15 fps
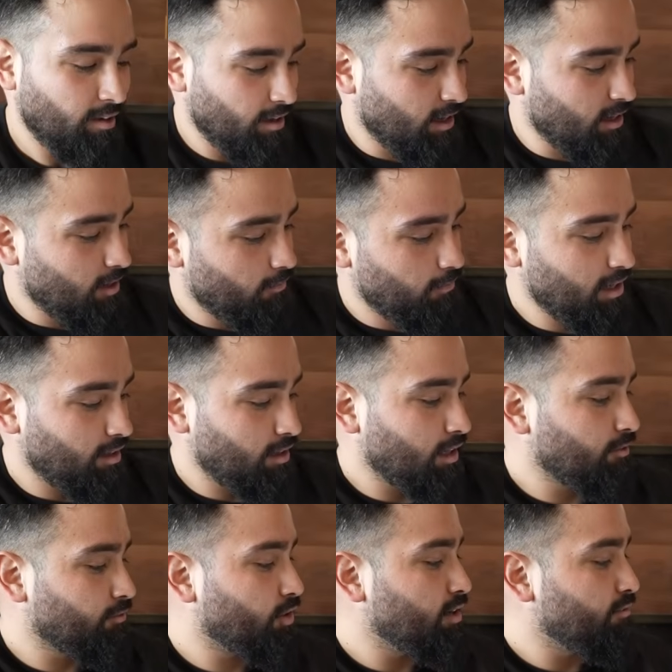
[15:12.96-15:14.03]
yeah, a lot
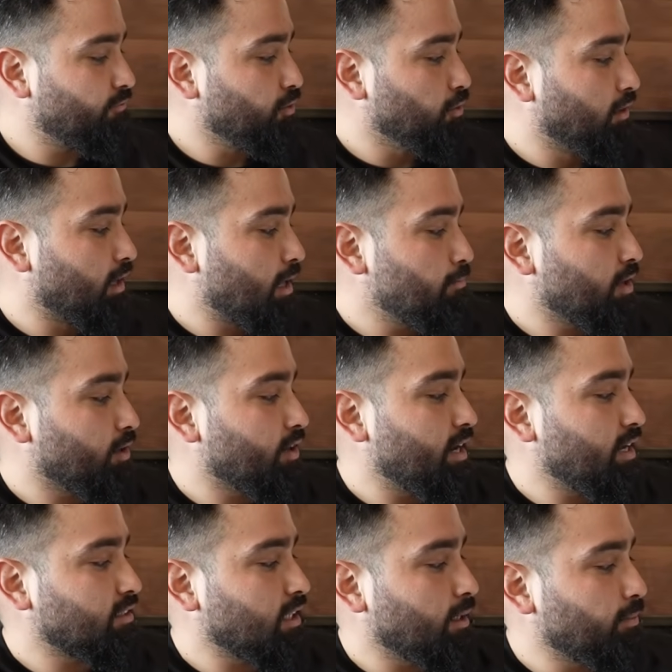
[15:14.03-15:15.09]
of great food.
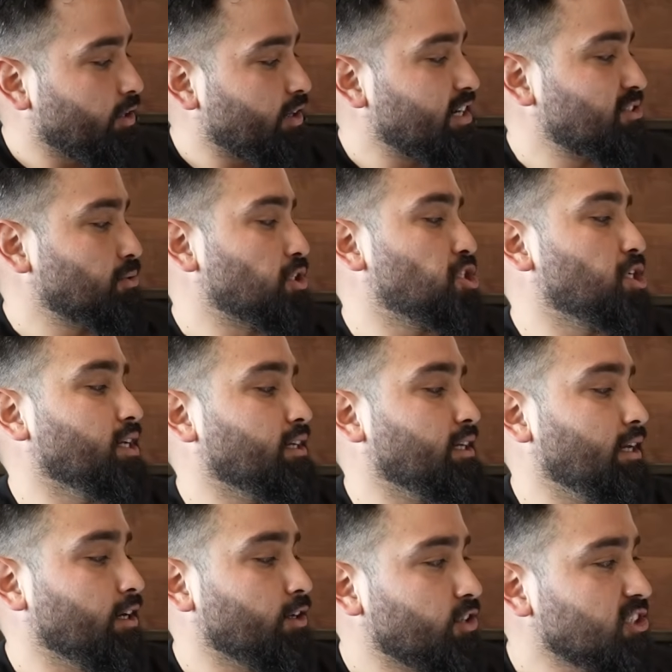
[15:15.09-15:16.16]
Lemongrass with
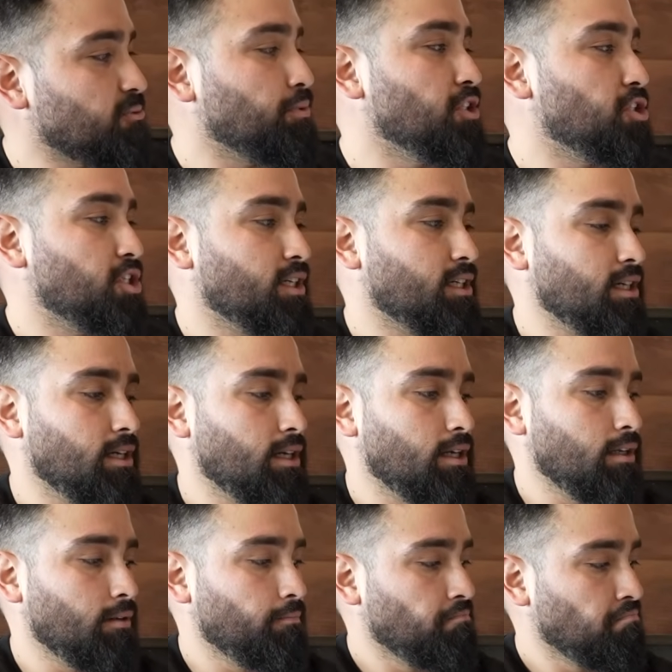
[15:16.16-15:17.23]
chicken, crispy
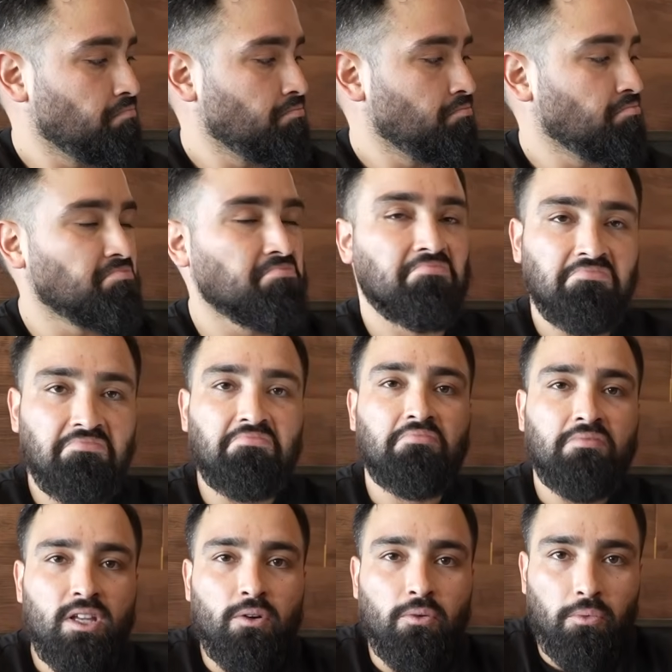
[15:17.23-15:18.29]
chicken.
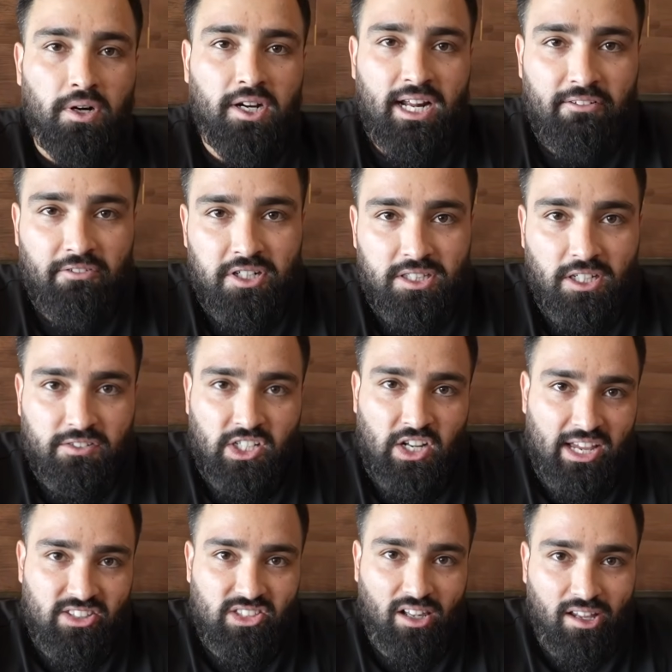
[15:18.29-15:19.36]
We're gonna have ourselves a
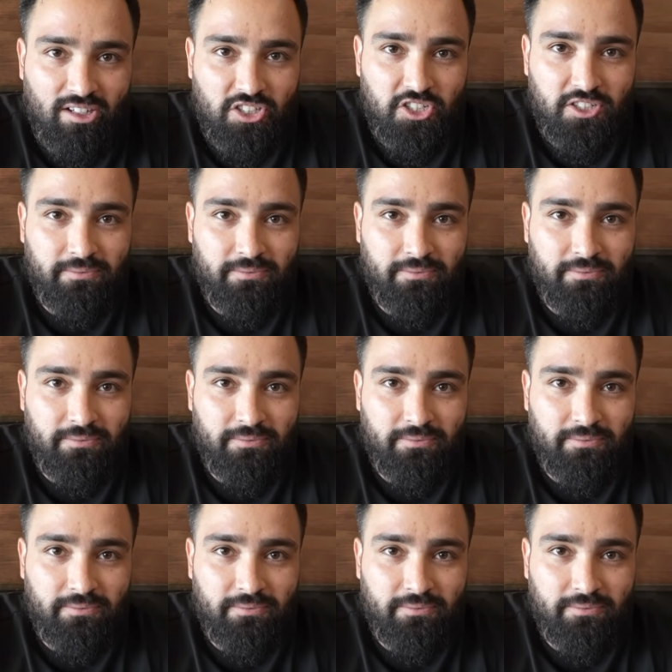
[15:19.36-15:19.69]
nice lunch.